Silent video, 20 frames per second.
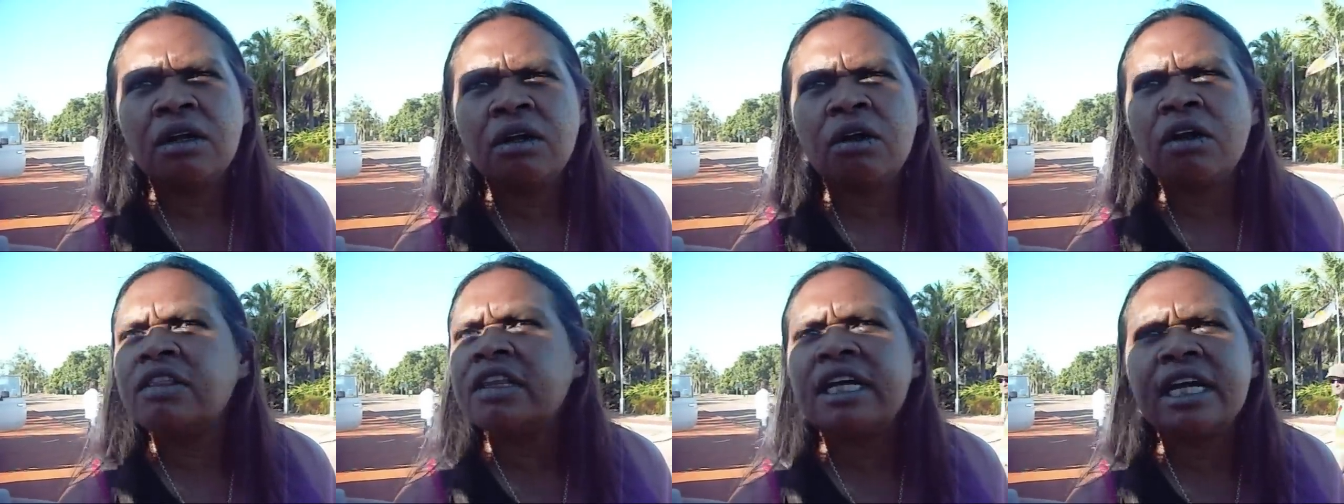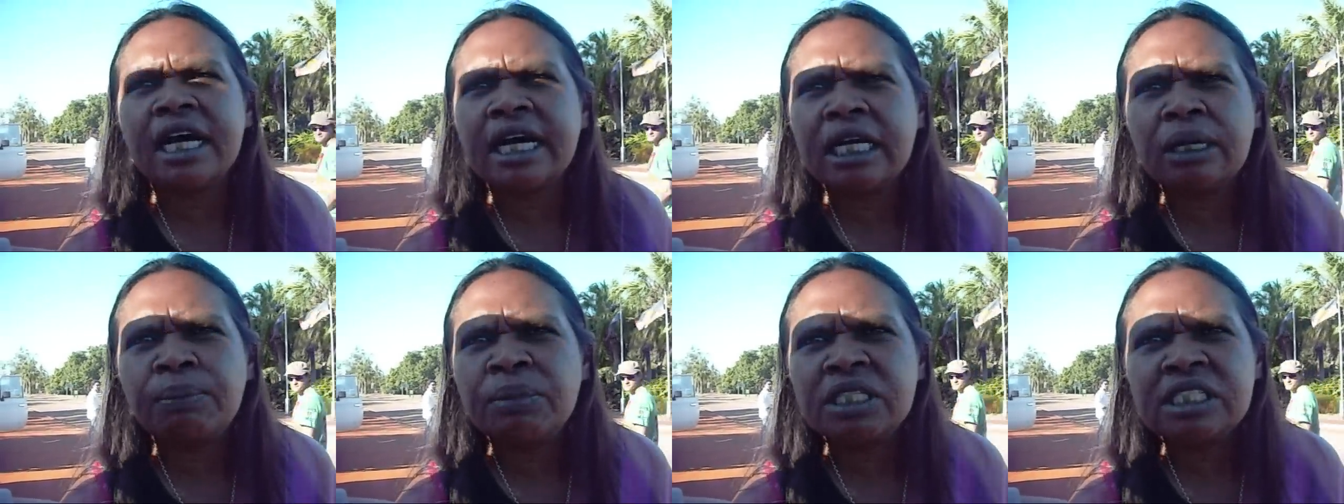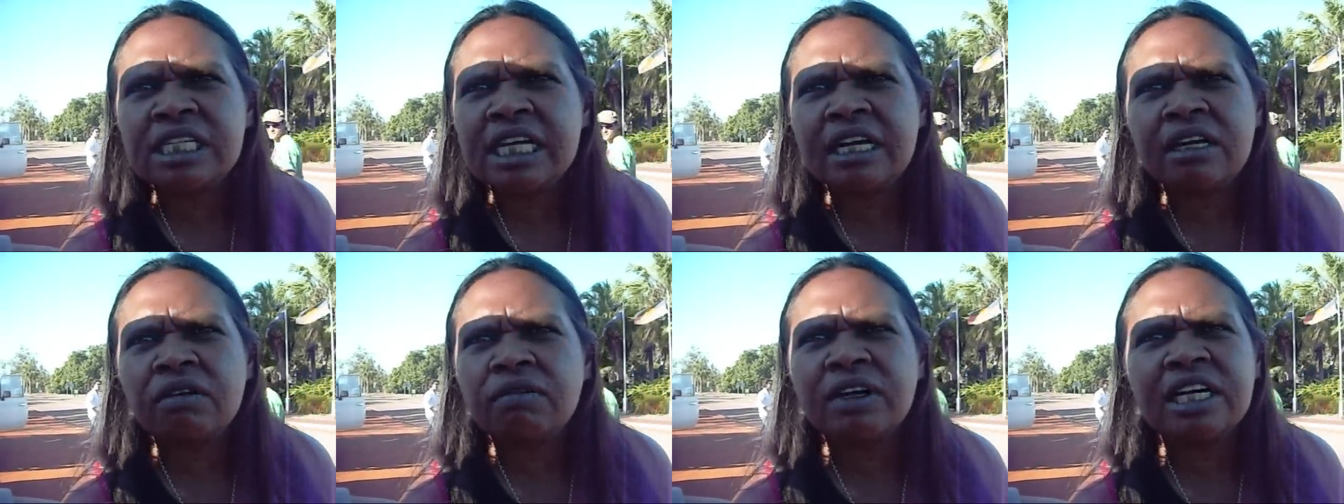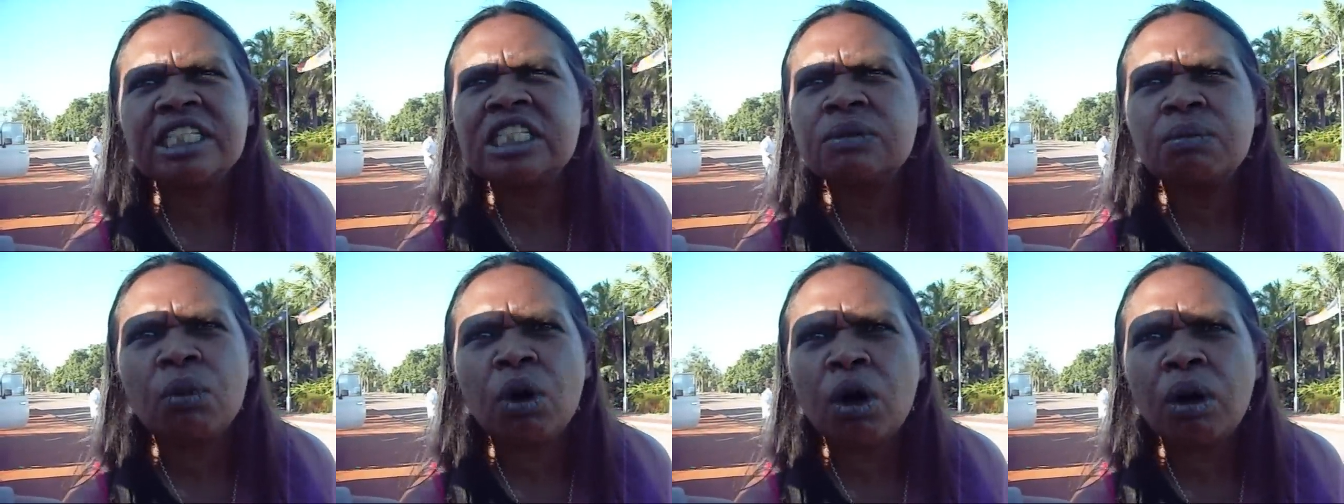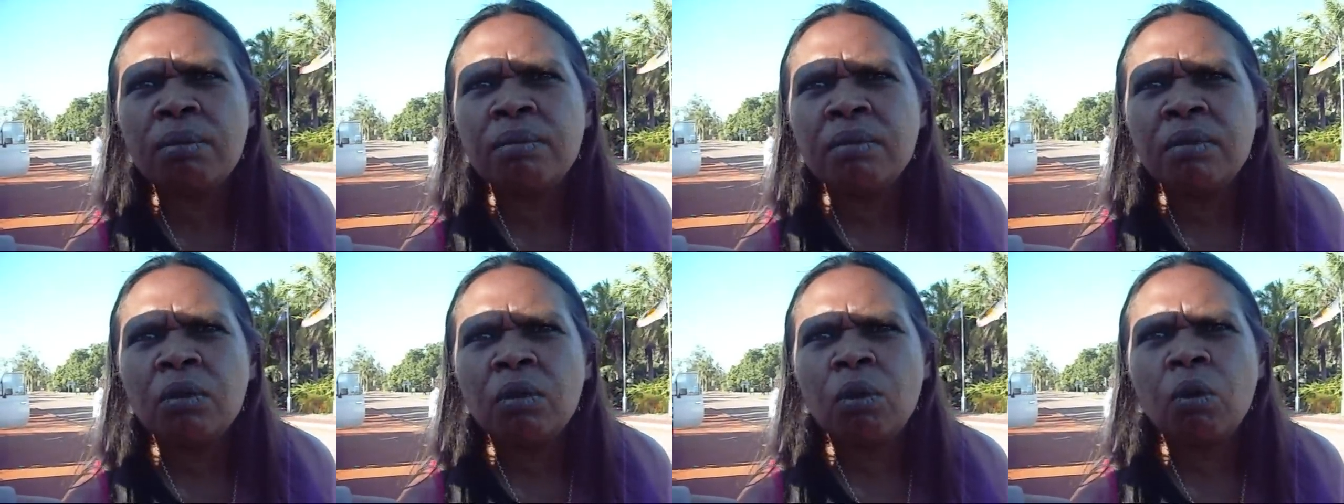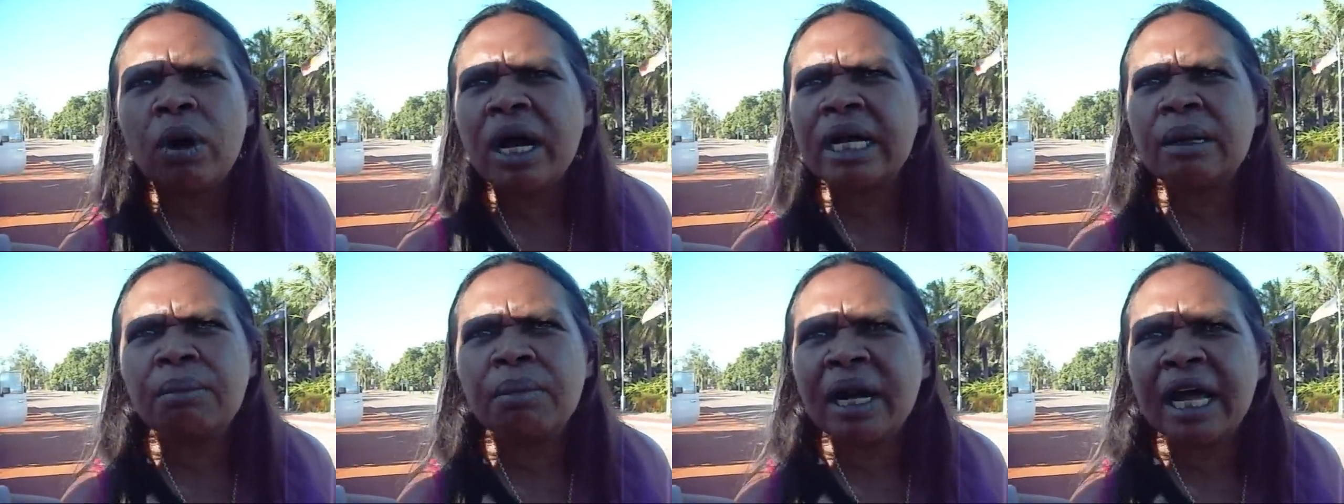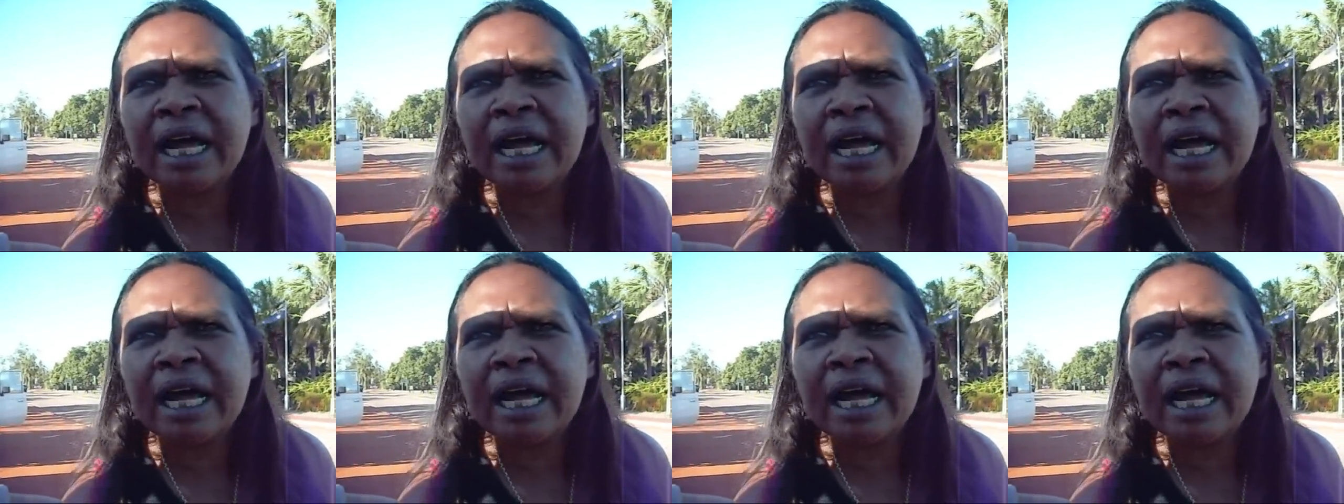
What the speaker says: Not the 90% of us mob, white,